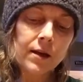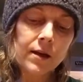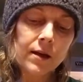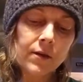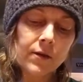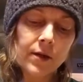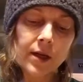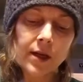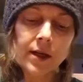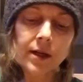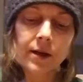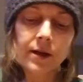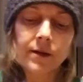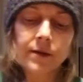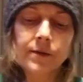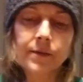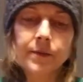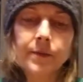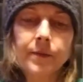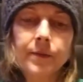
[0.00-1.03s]
Okay,
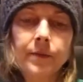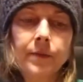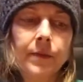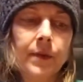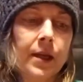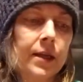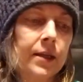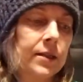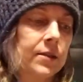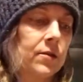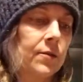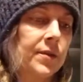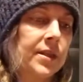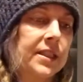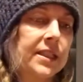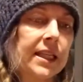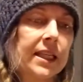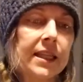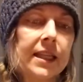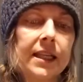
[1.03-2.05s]
so I'm gonna
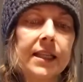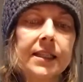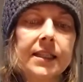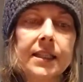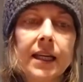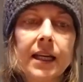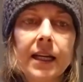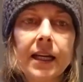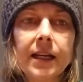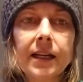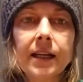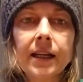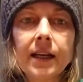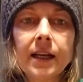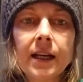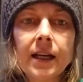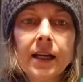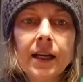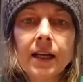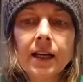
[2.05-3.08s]
set that aside.
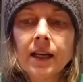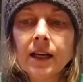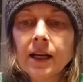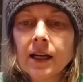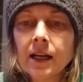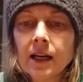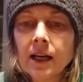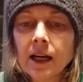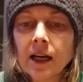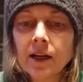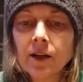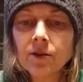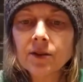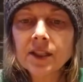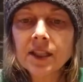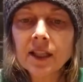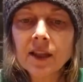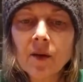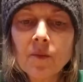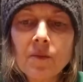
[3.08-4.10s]
I don't
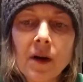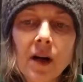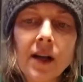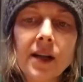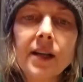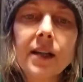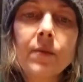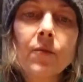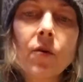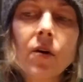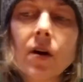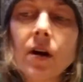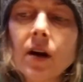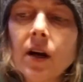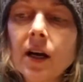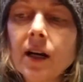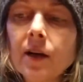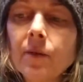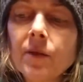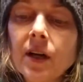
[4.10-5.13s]
see the bug anymore,
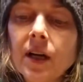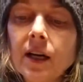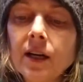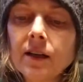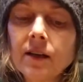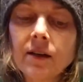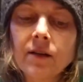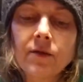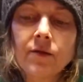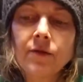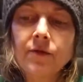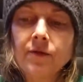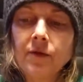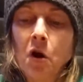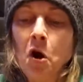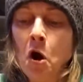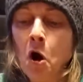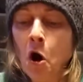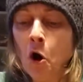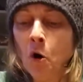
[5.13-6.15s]
and I'm kind of
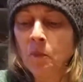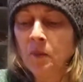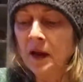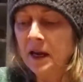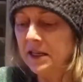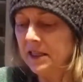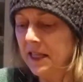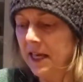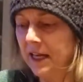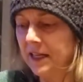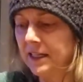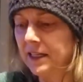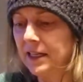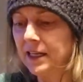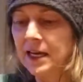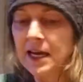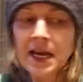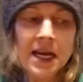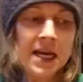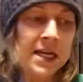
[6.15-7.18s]
hoping that
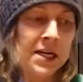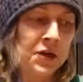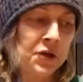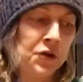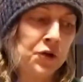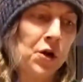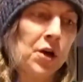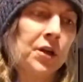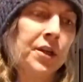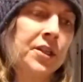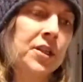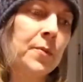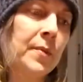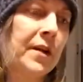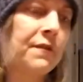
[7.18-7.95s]
he didn't crawl into my